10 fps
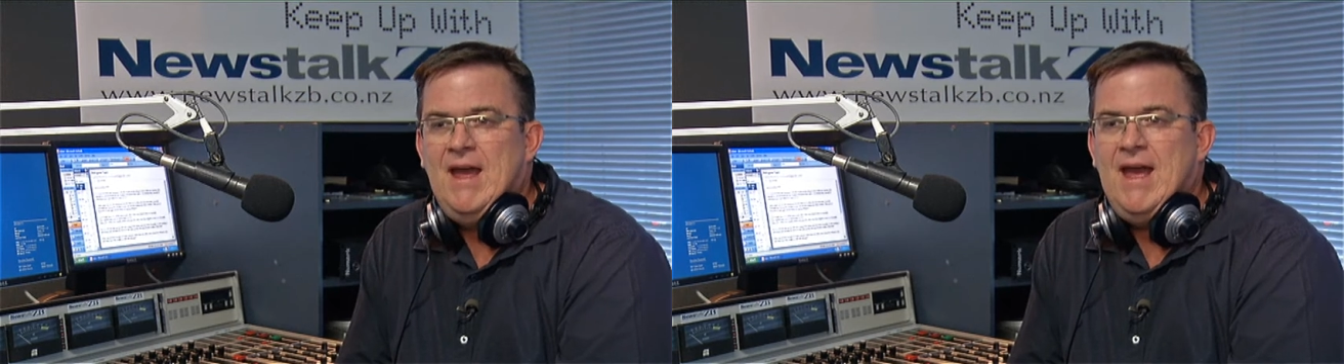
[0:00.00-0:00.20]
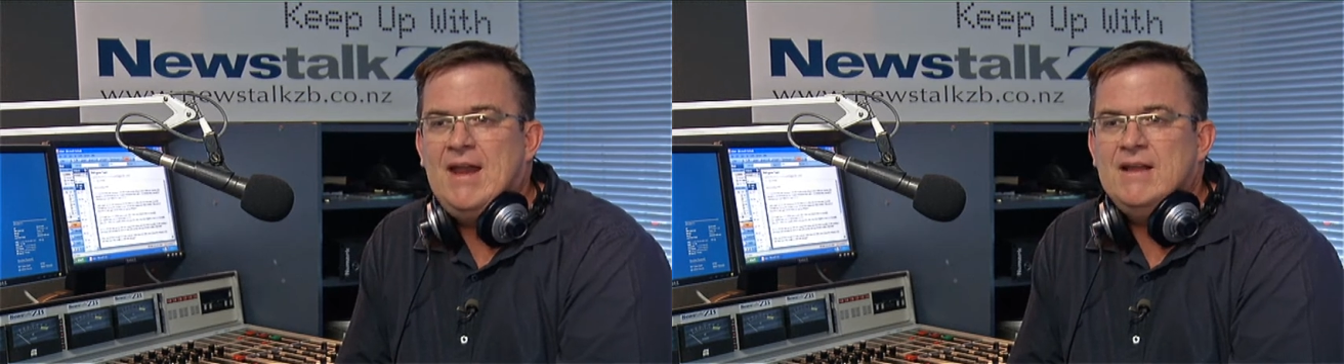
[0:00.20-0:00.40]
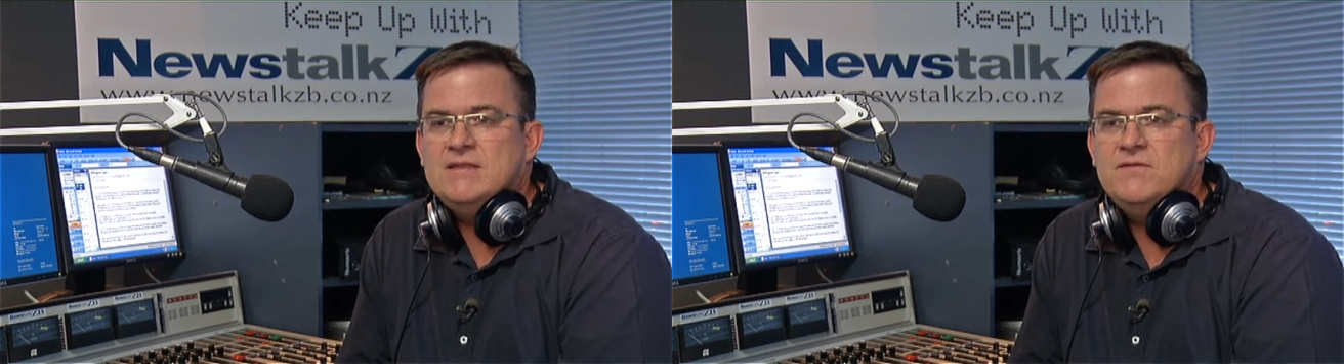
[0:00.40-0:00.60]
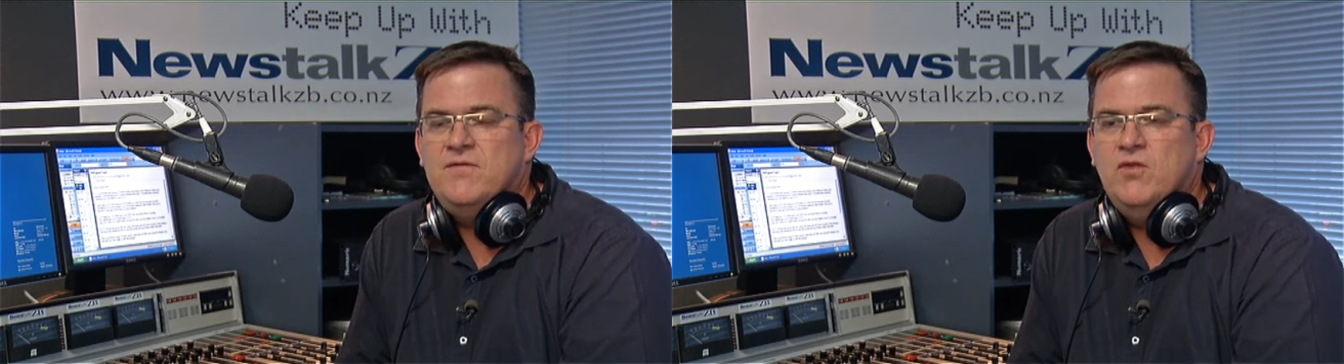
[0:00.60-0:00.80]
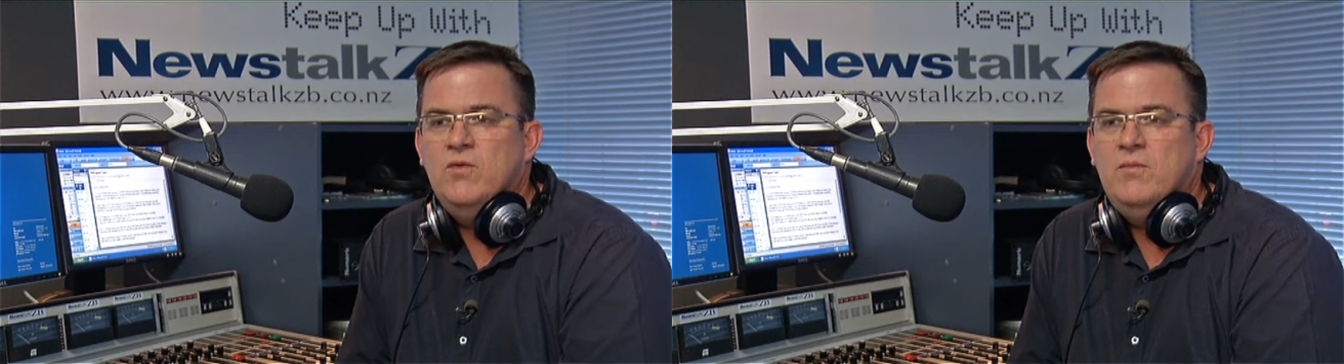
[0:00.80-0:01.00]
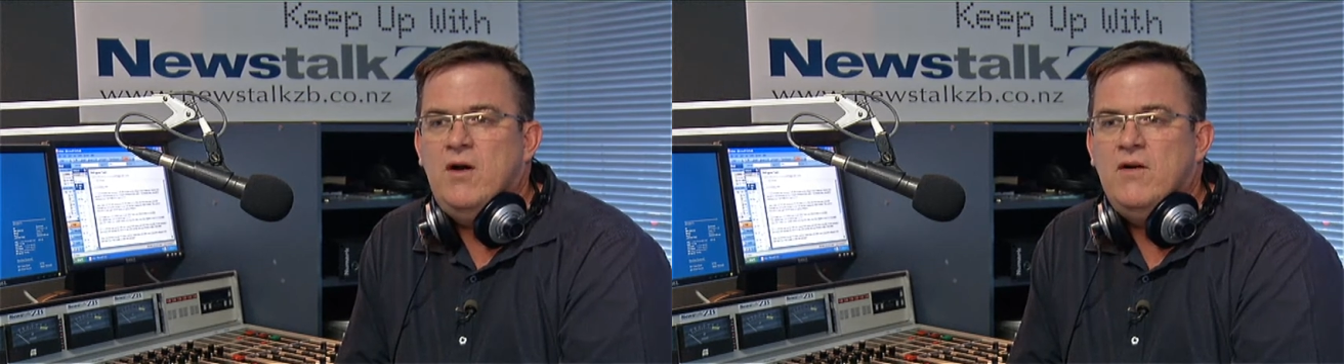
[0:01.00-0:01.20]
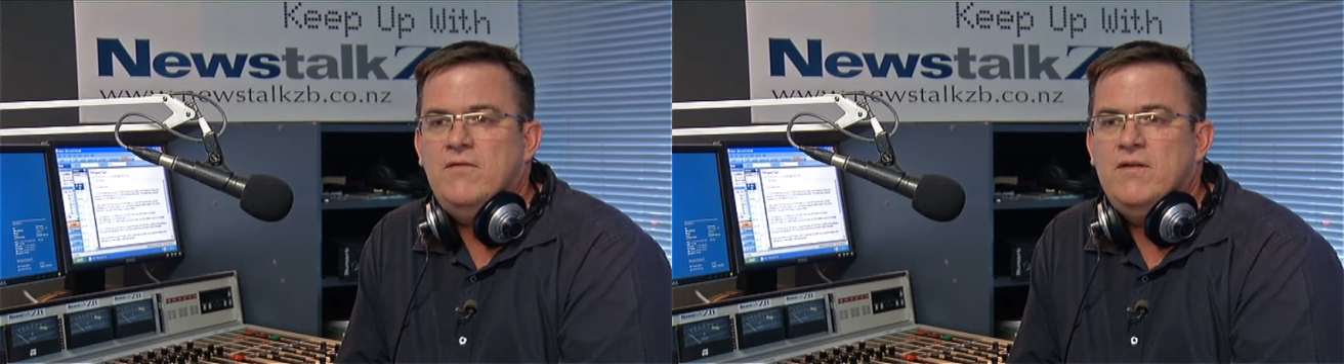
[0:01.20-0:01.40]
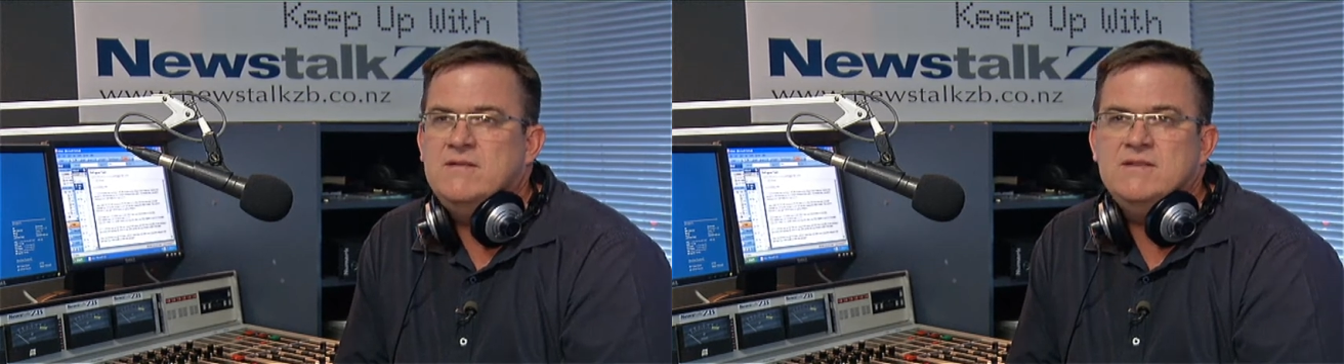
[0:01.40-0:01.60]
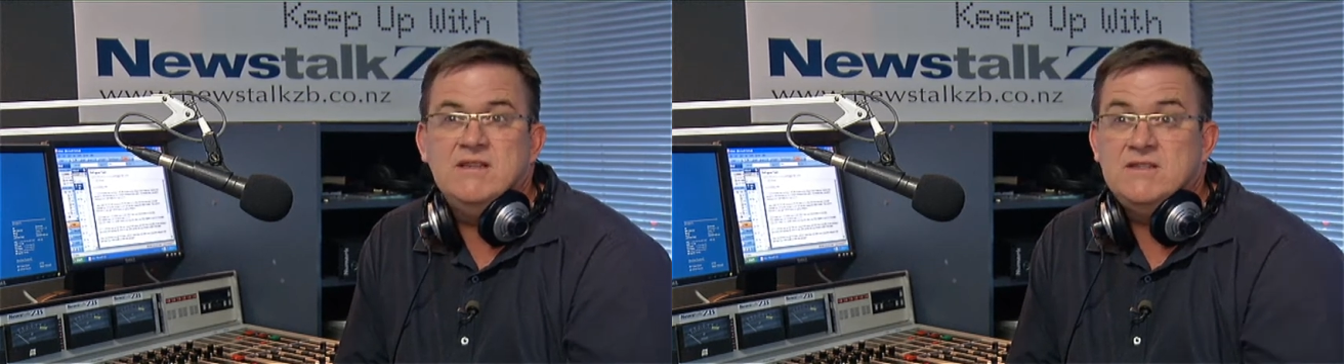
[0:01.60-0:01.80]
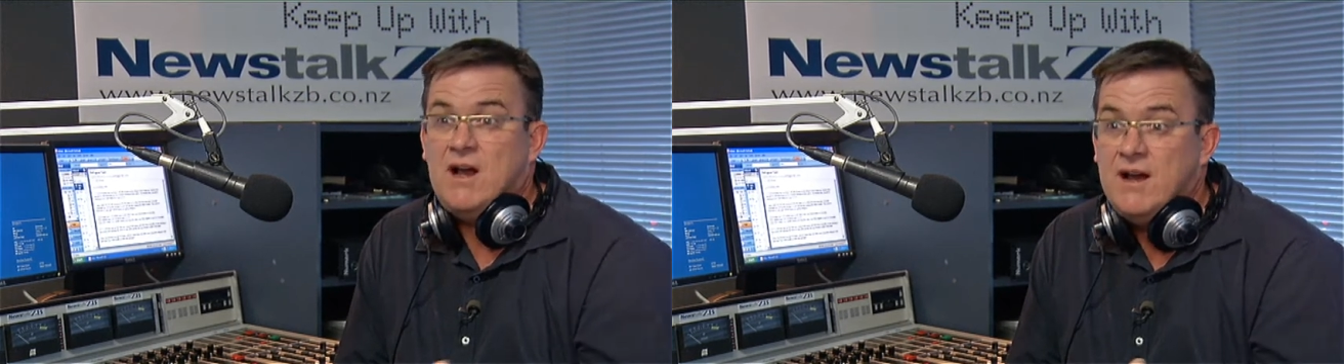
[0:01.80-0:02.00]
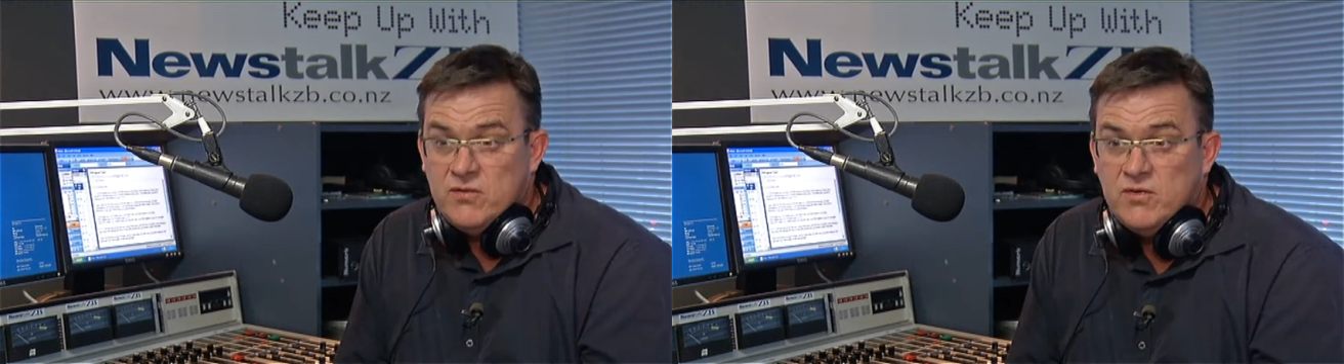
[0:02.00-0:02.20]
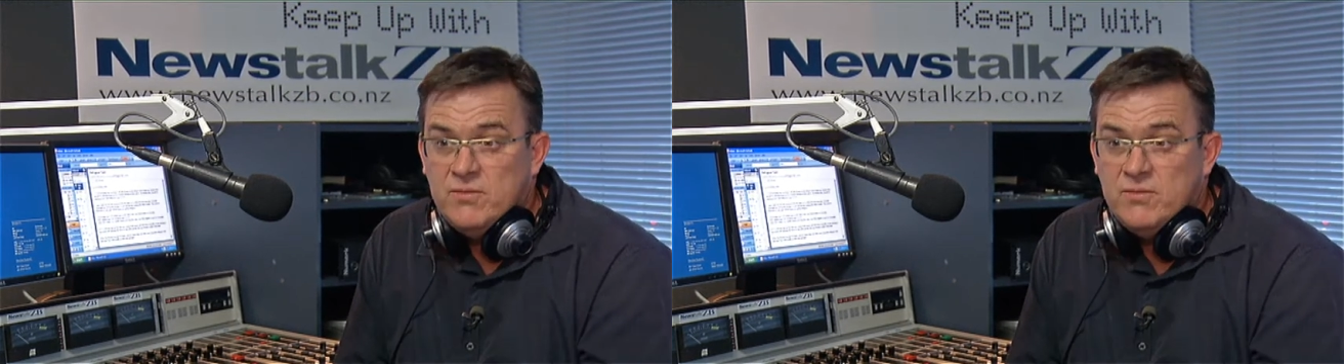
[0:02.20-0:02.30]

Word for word: And it's a form of societal